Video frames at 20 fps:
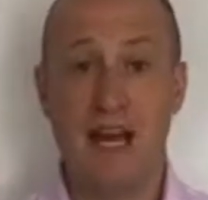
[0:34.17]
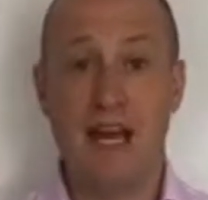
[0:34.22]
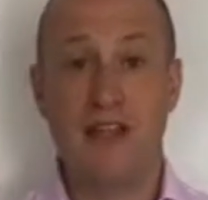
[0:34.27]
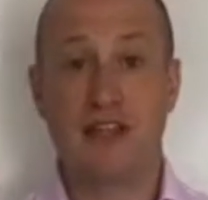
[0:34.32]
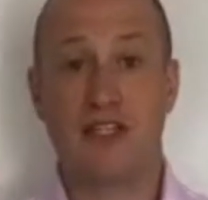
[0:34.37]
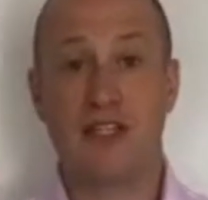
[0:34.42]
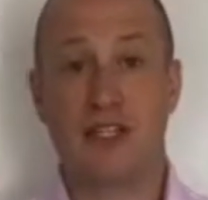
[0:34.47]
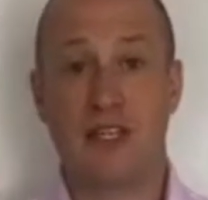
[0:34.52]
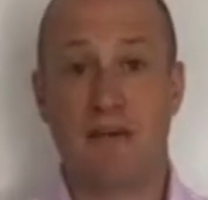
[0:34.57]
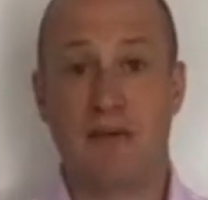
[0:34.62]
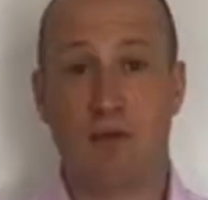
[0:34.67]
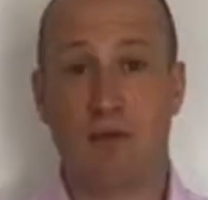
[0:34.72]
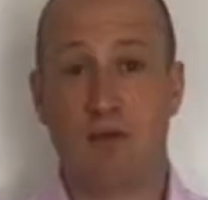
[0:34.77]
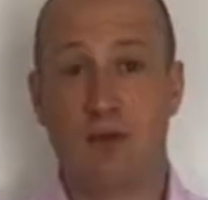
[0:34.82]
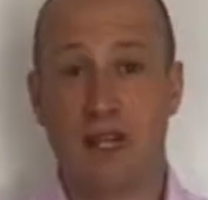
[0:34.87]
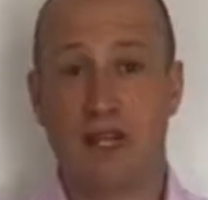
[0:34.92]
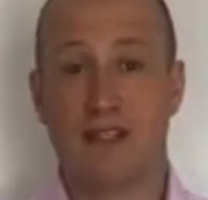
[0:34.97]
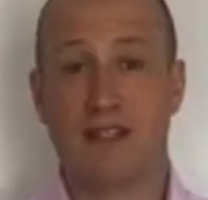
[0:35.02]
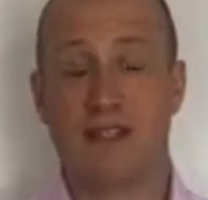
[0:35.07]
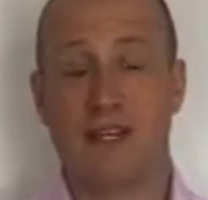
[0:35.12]
Just have a
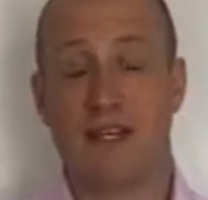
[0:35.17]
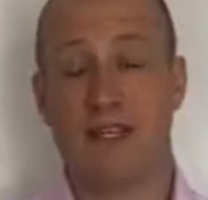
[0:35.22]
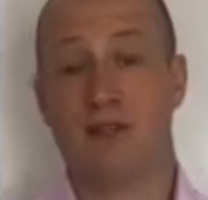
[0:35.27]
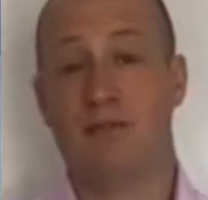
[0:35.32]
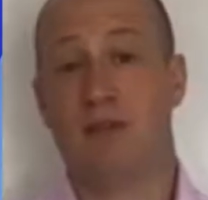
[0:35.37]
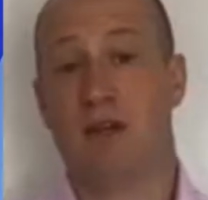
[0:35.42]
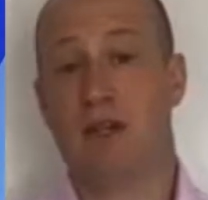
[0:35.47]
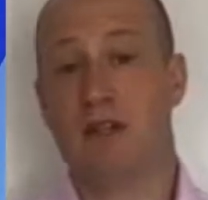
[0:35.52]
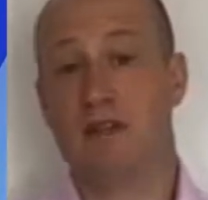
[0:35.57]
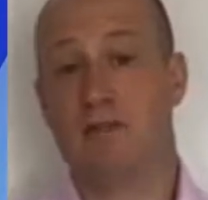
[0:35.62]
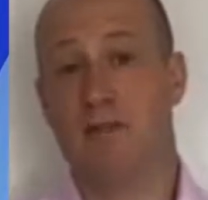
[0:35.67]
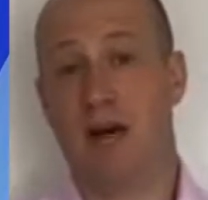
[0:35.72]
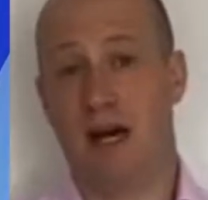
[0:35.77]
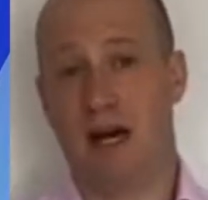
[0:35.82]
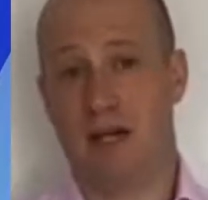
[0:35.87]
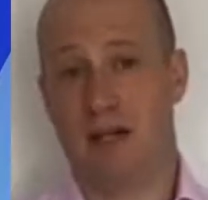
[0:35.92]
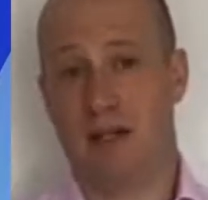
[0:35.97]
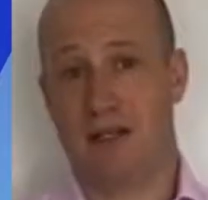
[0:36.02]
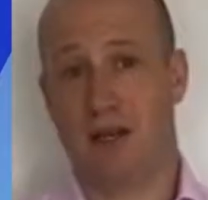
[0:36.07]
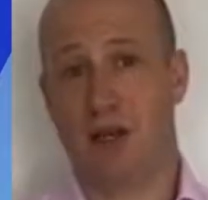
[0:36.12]
reassessment as the
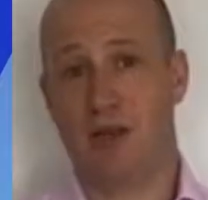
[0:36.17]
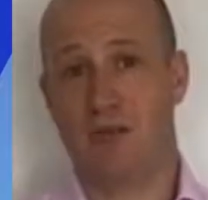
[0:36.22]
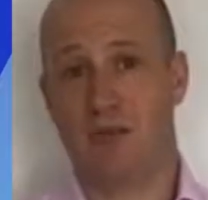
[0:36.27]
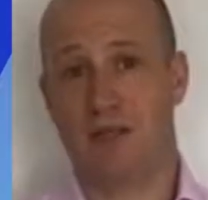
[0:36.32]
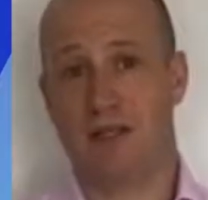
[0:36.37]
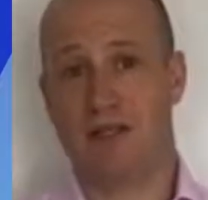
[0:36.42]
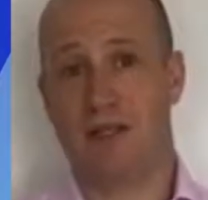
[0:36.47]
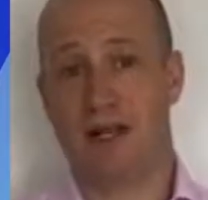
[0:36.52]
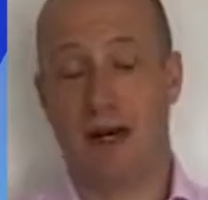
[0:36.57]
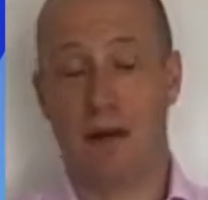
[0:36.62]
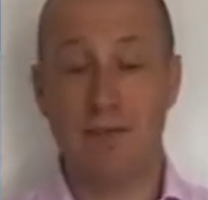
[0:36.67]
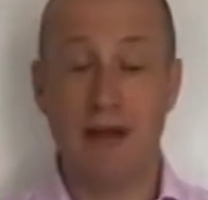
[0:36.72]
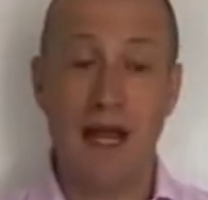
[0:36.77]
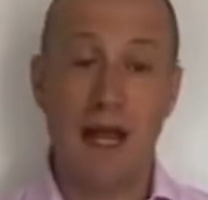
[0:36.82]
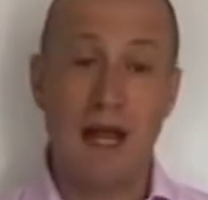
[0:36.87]
market opens up.